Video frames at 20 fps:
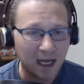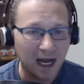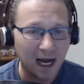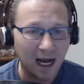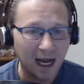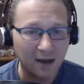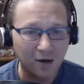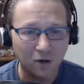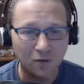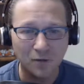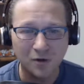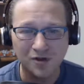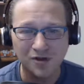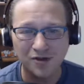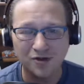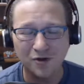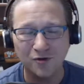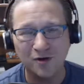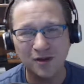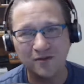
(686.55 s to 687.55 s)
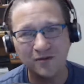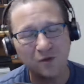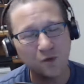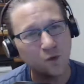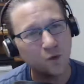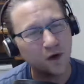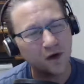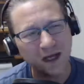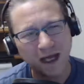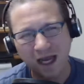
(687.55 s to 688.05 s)
I almost don't even
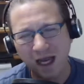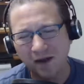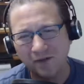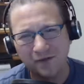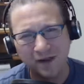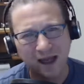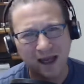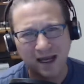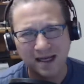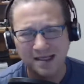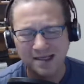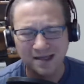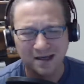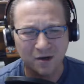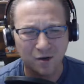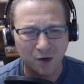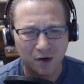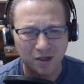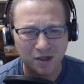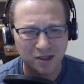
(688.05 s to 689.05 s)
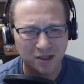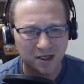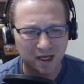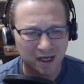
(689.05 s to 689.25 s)
want to have to ask the question